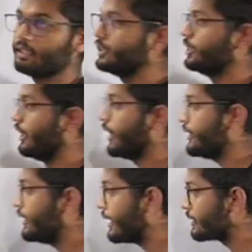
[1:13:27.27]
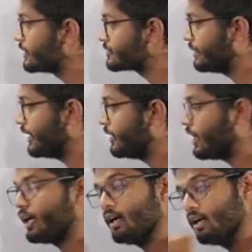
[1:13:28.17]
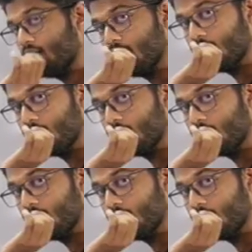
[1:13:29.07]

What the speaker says: The allied angles made are